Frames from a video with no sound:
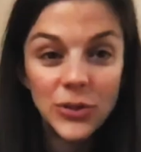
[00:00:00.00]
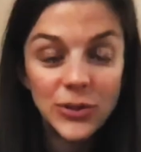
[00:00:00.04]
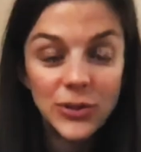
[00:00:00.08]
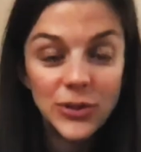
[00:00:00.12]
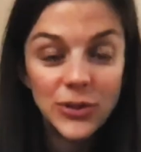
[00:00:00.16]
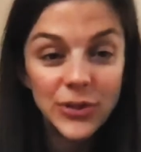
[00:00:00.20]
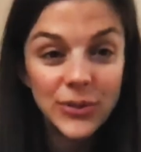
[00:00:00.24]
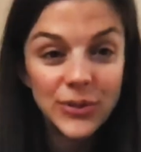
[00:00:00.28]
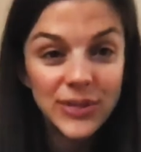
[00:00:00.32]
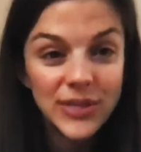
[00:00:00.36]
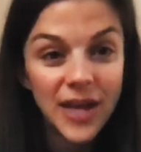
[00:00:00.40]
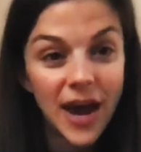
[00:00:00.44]
two
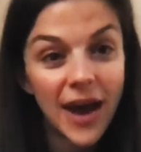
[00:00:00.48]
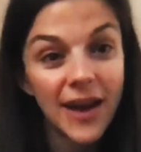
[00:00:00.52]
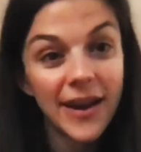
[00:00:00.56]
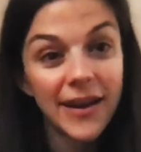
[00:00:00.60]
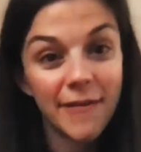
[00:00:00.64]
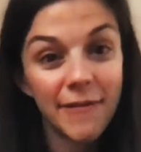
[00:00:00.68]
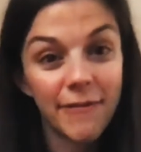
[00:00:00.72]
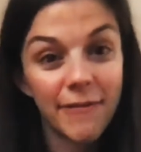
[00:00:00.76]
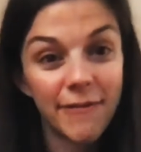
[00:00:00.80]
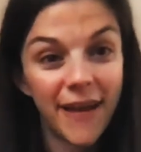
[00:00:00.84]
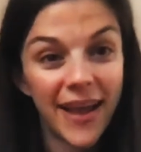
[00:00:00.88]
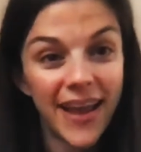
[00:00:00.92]
dudes got
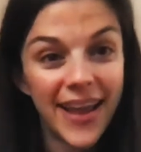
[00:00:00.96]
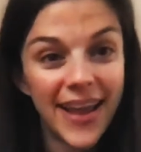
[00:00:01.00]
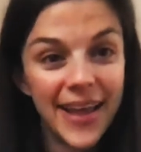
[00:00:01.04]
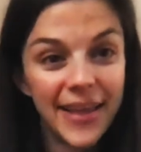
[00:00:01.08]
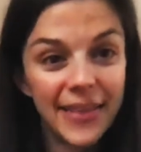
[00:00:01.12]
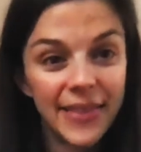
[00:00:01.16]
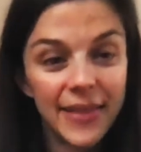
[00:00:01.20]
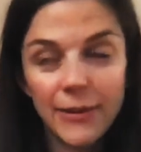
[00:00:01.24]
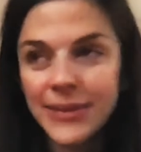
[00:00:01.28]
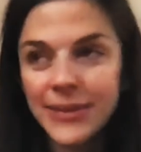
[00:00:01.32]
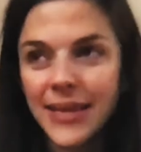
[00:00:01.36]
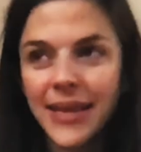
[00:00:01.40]
in a fight.
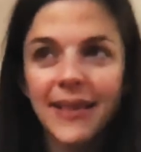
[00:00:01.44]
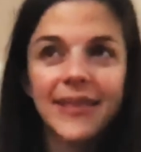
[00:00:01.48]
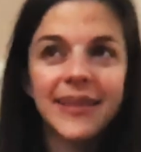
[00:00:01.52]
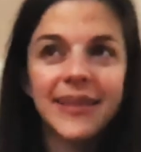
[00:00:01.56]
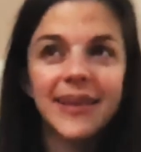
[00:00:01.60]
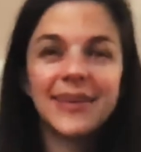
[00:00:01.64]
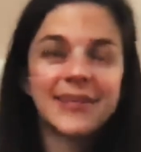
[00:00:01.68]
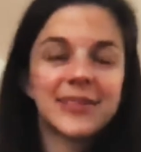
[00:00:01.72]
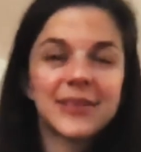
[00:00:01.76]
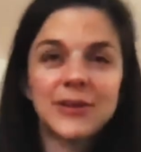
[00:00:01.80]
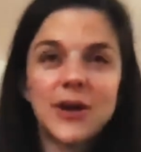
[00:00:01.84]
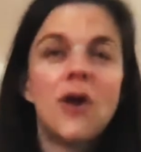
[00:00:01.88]
It was like
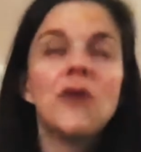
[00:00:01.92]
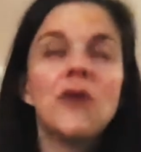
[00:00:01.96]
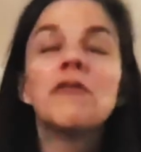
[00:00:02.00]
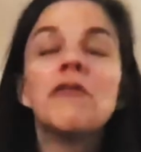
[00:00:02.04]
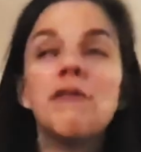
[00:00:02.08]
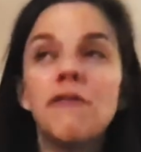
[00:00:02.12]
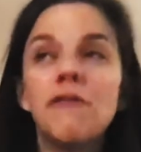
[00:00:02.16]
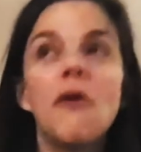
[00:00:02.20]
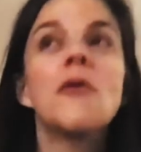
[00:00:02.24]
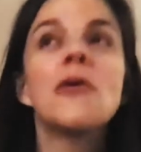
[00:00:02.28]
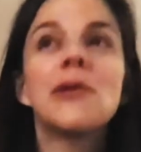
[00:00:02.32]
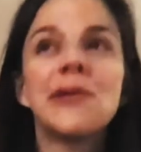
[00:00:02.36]
it's
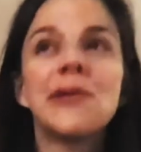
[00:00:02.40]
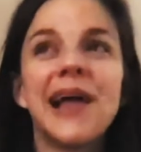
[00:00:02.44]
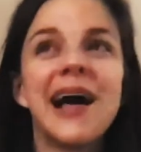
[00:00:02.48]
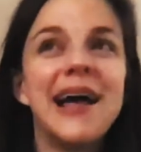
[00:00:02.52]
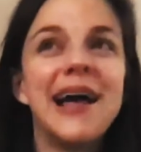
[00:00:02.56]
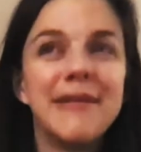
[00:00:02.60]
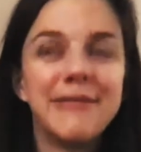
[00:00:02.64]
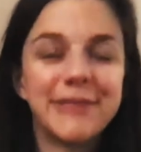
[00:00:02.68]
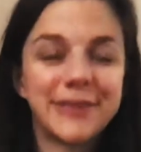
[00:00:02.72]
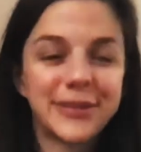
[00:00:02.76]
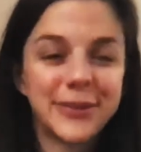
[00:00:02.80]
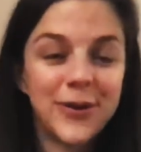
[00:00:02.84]
called folk
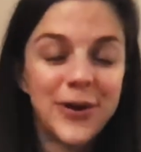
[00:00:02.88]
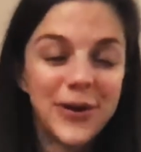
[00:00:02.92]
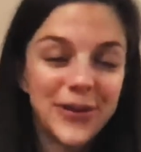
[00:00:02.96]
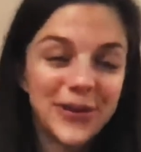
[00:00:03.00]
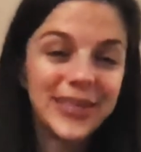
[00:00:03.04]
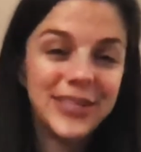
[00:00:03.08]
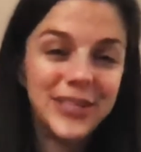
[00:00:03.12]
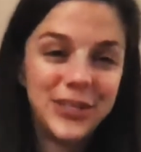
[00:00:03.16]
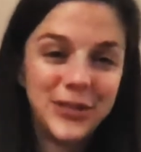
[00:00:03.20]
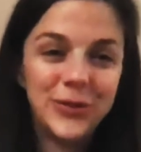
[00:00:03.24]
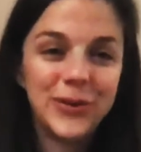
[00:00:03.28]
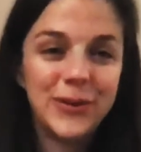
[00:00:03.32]
life, so I'll
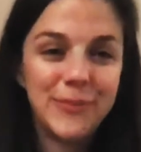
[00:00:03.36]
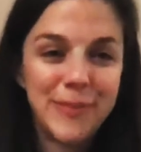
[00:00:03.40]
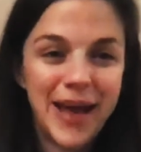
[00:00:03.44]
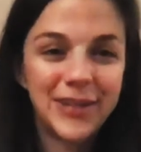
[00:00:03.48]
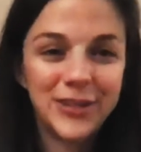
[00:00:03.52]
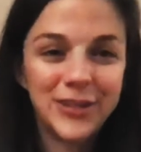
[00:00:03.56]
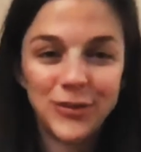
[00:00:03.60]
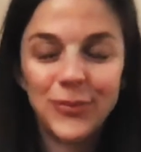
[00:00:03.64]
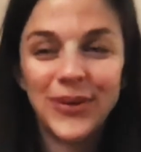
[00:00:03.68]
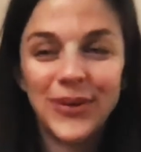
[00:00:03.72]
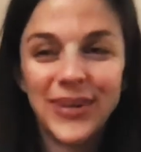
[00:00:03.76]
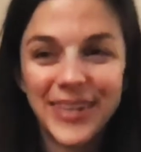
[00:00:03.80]
let you
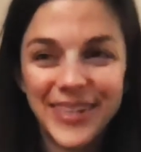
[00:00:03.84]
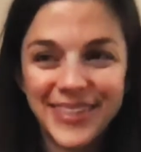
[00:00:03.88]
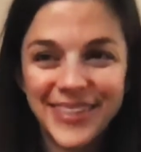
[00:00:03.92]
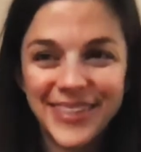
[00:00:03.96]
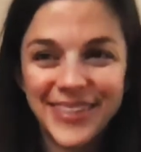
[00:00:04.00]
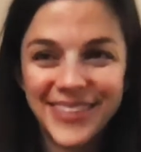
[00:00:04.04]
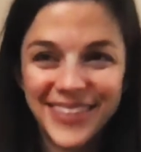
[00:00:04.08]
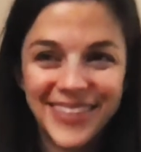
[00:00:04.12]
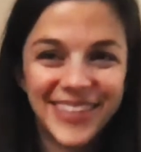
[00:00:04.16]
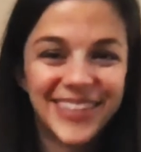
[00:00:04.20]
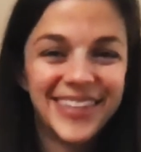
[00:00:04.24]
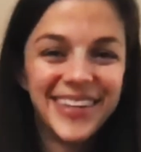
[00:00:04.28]
imagine what
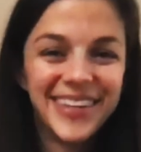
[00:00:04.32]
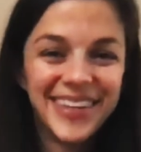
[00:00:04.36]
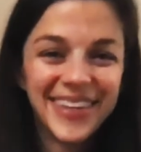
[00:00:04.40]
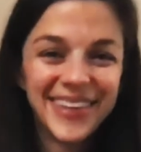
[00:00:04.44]
it's